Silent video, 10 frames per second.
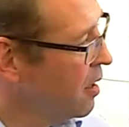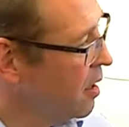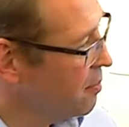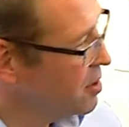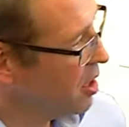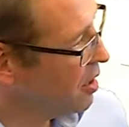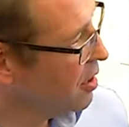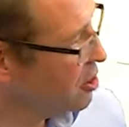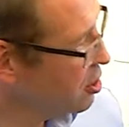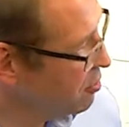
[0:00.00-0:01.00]
uh,
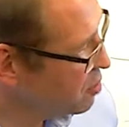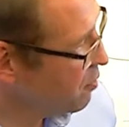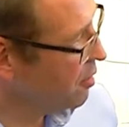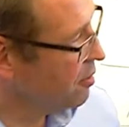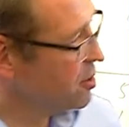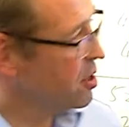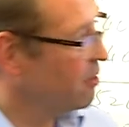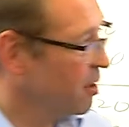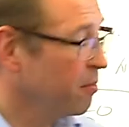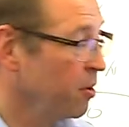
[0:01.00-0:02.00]
particularly insurance brokers, so
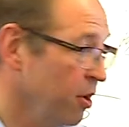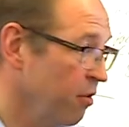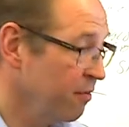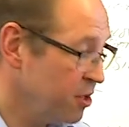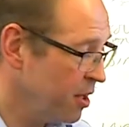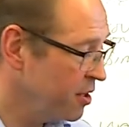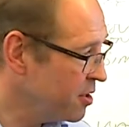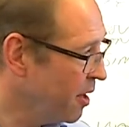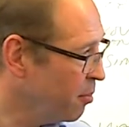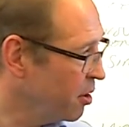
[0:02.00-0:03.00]
the employer obviously is
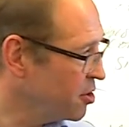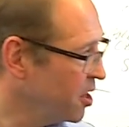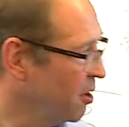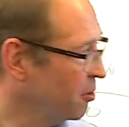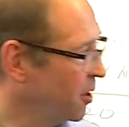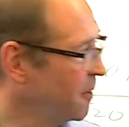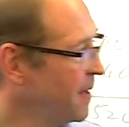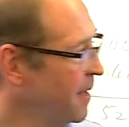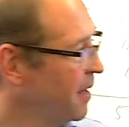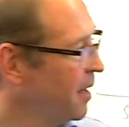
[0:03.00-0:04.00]
their policyholder
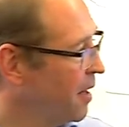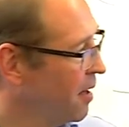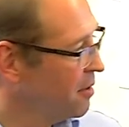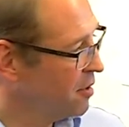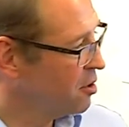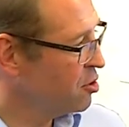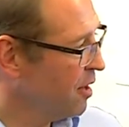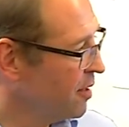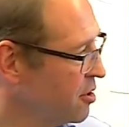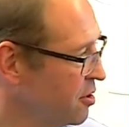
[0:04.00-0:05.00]
uh, and the
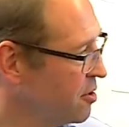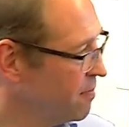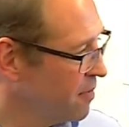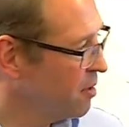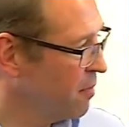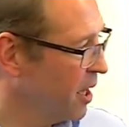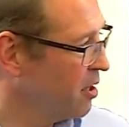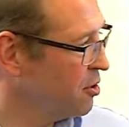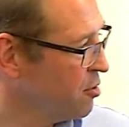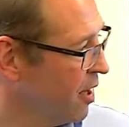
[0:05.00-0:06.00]
contractor's the main
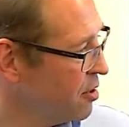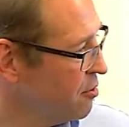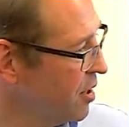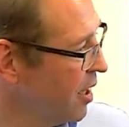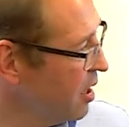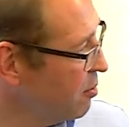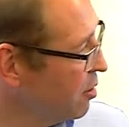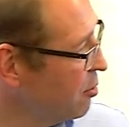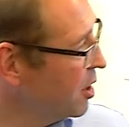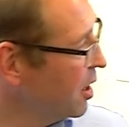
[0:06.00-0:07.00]
contractor and
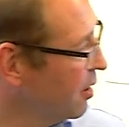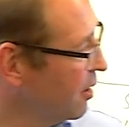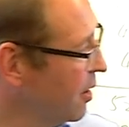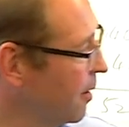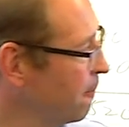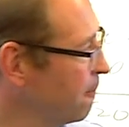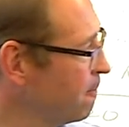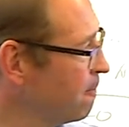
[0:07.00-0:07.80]
anybody working under him.